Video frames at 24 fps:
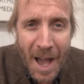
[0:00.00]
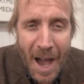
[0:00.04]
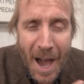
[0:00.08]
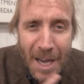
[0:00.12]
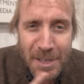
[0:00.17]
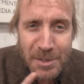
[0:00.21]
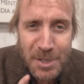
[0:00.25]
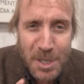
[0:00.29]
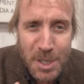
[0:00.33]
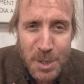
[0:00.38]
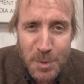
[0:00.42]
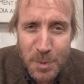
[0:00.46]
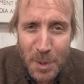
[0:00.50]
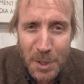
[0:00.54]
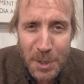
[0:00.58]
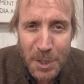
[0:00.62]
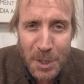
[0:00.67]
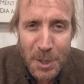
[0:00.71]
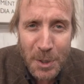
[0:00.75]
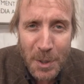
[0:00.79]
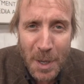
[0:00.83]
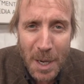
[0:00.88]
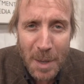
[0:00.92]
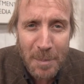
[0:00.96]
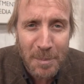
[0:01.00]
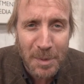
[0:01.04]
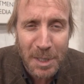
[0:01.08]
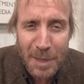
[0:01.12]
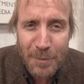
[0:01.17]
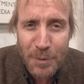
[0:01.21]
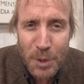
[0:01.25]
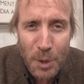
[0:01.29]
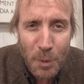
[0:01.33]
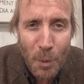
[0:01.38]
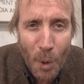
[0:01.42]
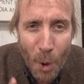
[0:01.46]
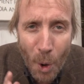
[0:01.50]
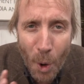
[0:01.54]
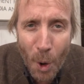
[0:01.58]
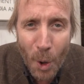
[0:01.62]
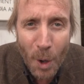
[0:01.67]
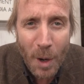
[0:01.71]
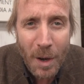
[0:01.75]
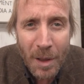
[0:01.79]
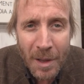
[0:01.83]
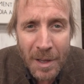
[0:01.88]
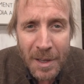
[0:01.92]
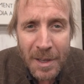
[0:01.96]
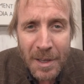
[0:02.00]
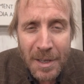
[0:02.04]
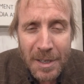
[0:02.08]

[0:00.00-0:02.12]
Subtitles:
I just want to give you all